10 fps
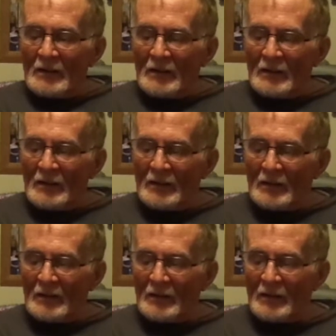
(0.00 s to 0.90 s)

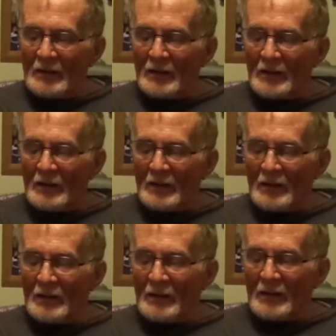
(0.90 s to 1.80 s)

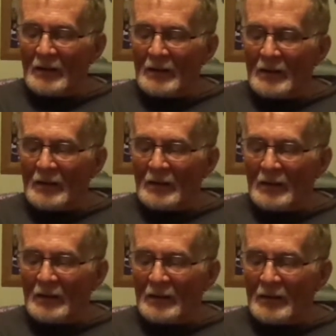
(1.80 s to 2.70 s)

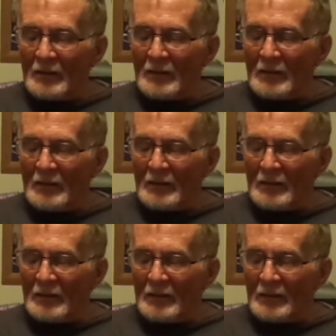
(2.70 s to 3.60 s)

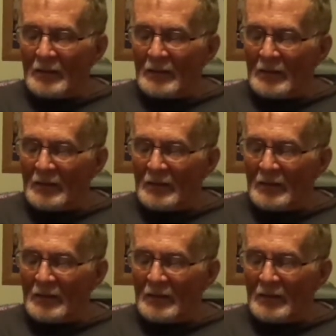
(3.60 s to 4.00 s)
(not speaking)